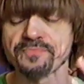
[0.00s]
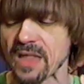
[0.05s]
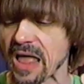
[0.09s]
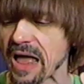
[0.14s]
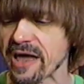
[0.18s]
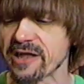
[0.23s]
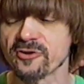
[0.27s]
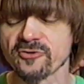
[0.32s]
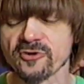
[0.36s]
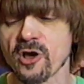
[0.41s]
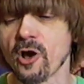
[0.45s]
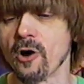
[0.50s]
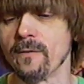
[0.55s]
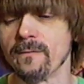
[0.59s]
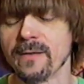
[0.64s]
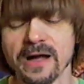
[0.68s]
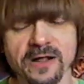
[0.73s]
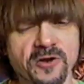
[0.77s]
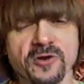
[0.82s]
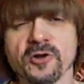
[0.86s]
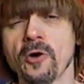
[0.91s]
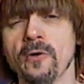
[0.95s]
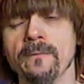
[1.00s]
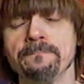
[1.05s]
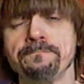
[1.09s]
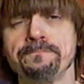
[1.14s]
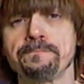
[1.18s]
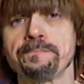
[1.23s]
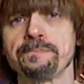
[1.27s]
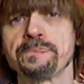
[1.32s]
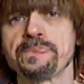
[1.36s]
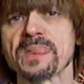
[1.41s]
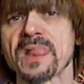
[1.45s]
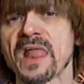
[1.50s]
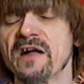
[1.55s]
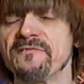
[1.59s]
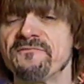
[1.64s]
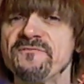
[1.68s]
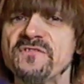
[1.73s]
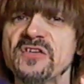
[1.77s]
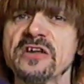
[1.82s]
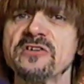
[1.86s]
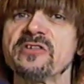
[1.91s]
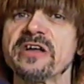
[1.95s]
I don't know. I feel